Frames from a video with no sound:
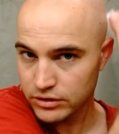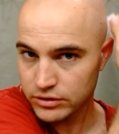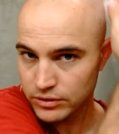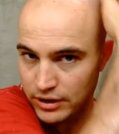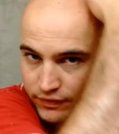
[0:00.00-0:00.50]

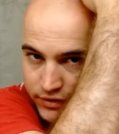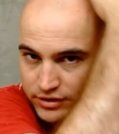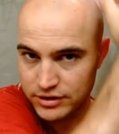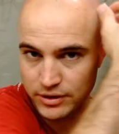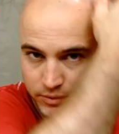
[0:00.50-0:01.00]
So we'll have to
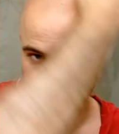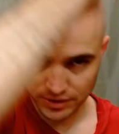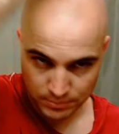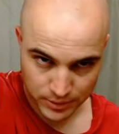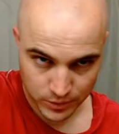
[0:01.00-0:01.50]
see with
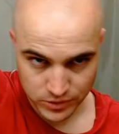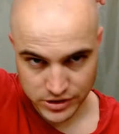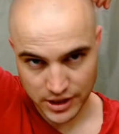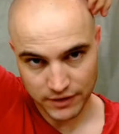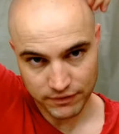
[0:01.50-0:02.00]
the
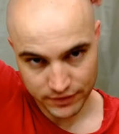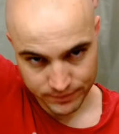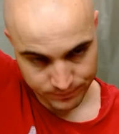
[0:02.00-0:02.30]
post shave,